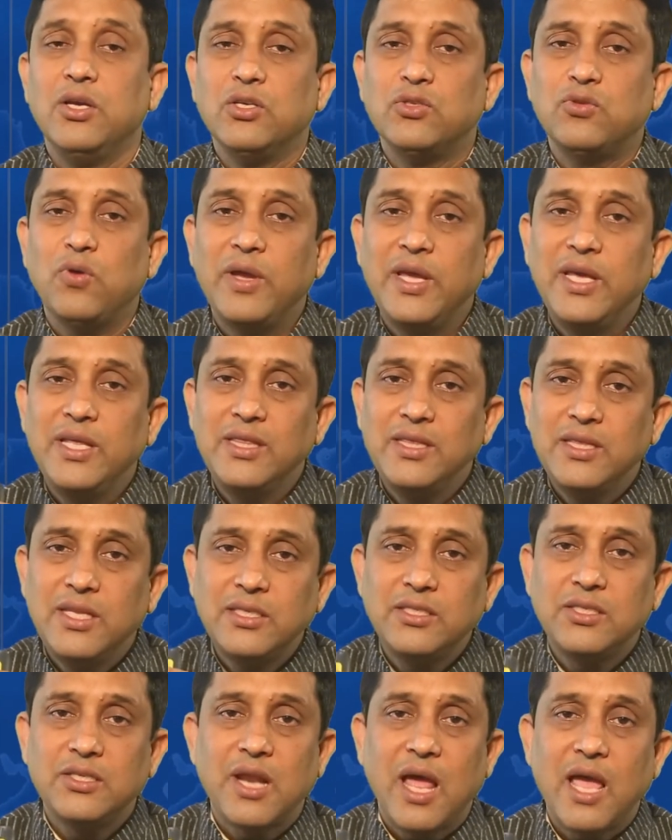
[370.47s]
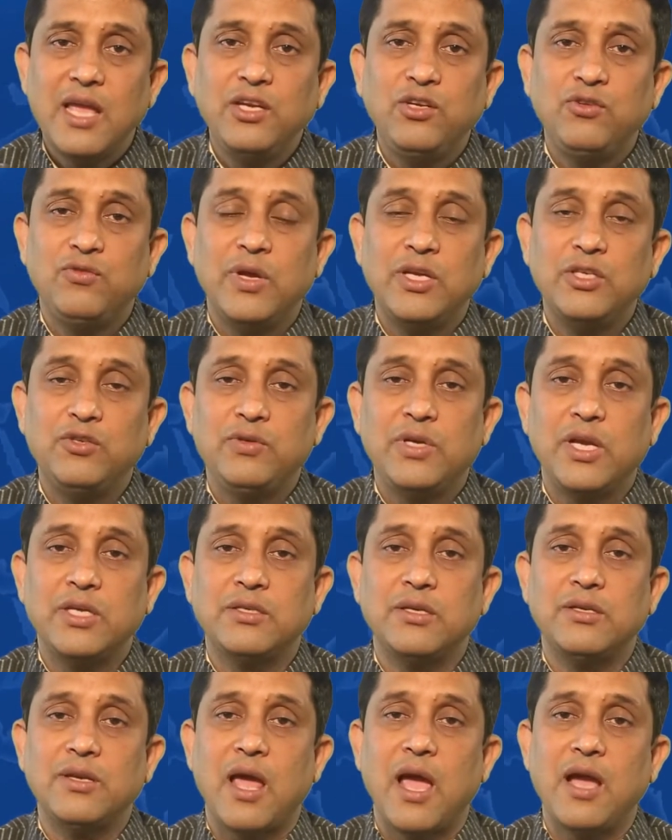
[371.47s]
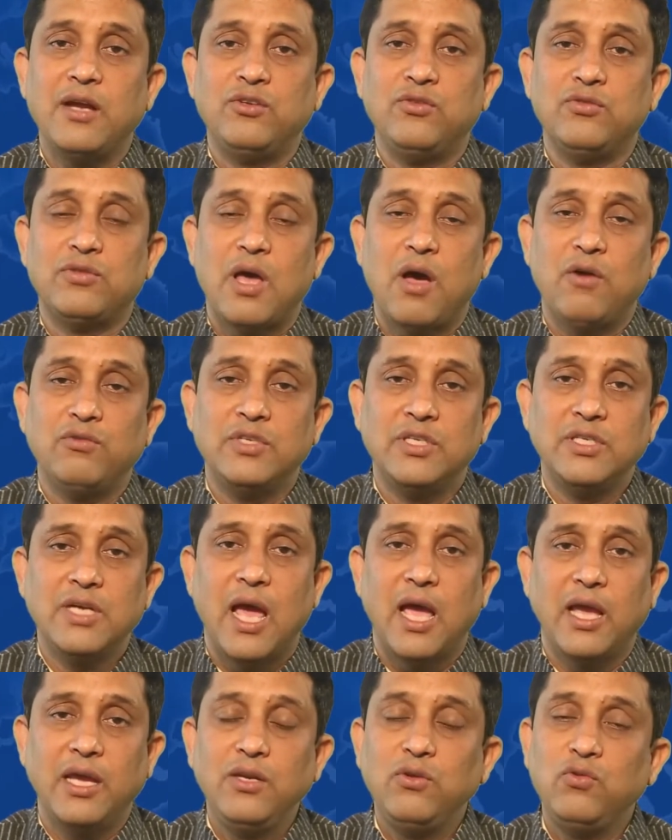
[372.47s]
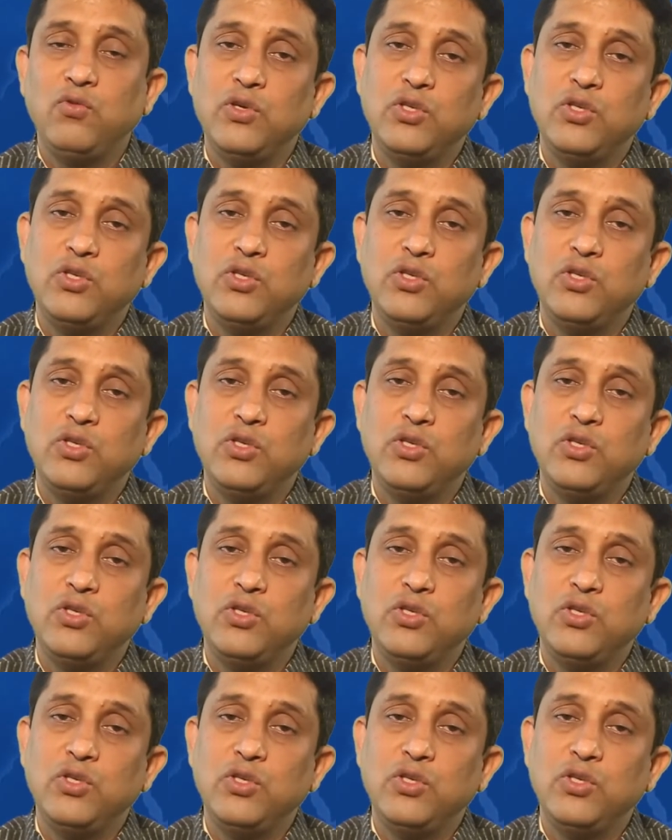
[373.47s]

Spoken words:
So, in this Right to Education Act 2009,